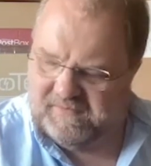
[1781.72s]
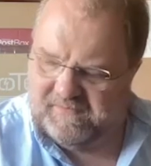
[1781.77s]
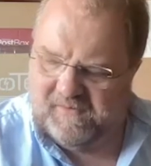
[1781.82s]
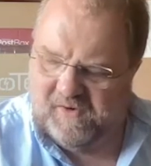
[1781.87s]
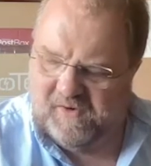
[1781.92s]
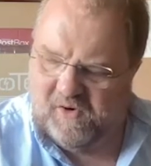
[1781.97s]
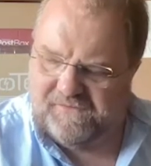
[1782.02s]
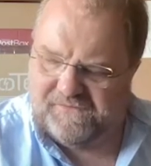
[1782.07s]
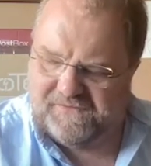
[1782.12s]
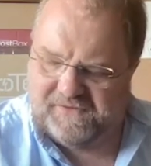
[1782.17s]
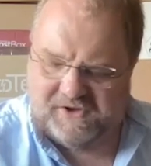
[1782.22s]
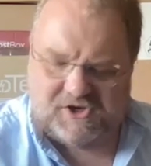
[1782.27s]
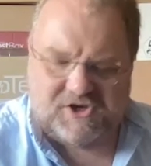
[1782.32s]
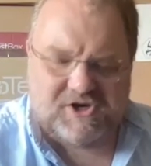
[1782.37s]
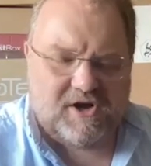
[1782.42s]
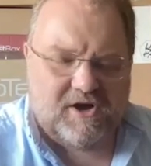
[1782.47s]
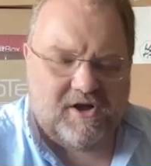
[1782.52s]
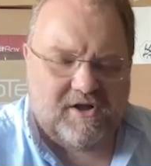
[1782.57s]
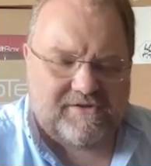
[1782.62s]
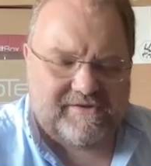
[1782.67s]
off the
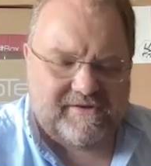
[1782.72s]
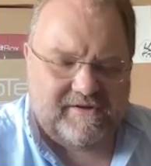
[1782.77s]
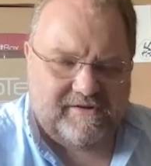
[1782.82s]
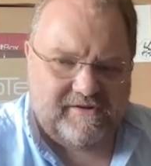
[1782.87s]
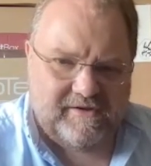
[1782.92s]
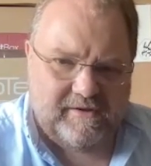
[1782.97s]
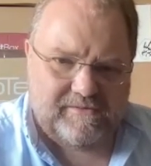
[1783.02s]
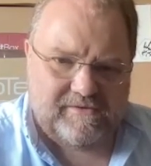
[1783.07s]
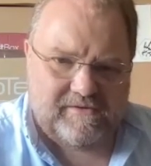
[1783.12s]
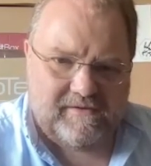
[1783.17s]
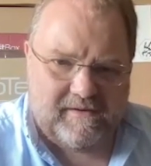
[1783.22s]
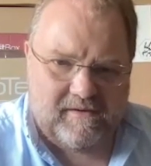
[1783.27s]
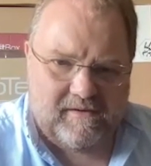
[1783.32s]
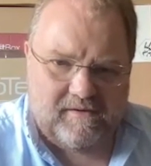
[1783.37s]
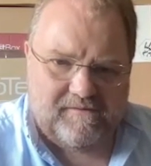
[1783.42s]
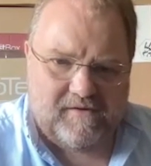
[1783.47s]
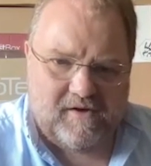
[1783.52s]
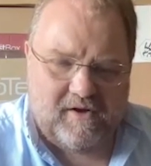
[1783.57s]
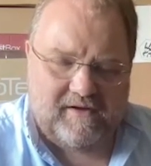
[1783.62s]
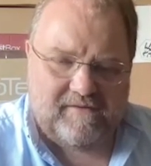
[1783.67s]
charts in terms
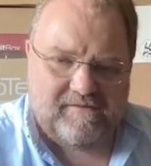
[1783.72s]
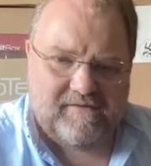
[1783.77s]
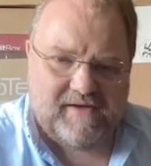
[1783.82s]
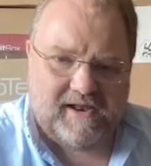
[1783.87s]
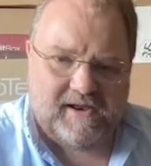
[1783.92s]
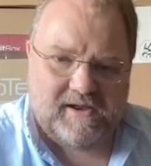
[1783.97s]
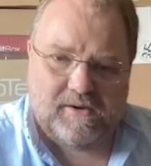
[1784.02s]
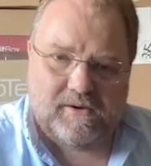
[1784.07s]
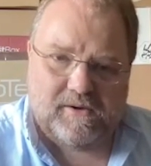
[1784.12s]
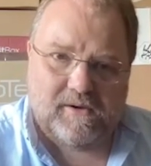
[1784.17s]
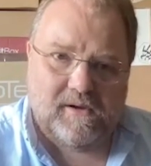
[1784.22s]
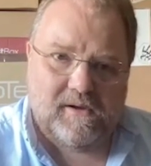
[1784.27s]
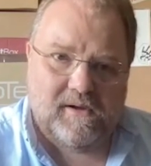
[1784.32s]
of high value.